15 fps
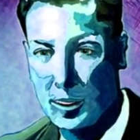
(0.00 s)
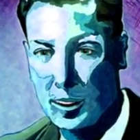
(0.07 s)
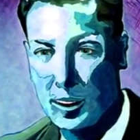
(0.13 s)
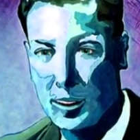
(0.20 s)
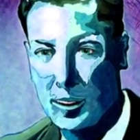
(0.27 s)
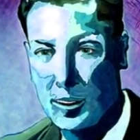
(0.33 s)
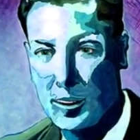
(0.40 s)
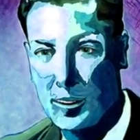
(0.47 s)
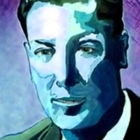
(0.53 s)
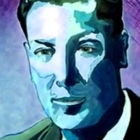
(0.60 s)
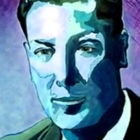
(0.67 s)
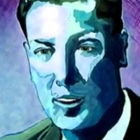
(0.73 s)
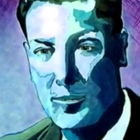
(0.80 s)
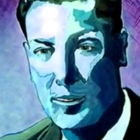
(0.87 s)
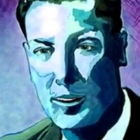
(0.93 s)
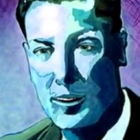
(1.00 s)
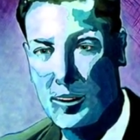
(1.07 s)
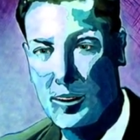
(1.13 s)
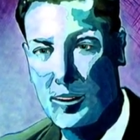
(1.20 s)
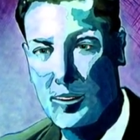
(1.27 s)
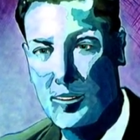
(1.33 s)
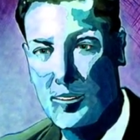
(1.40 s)
then it looked at
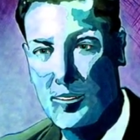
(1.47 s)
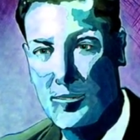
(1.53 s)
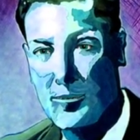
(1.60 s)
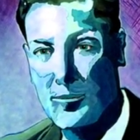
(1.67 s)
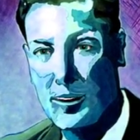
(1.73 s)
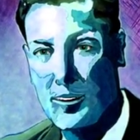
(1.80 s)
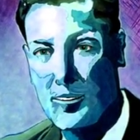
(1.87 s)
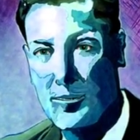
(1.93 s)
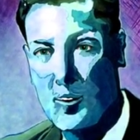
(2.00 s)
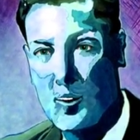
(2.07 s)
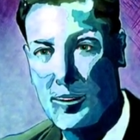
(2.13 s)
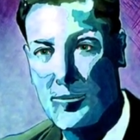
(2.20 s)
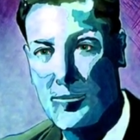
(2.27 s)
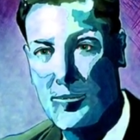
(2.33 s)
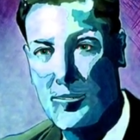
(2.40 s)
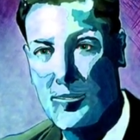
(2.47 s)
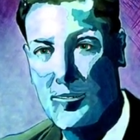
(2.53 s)
me, and then it pointed to this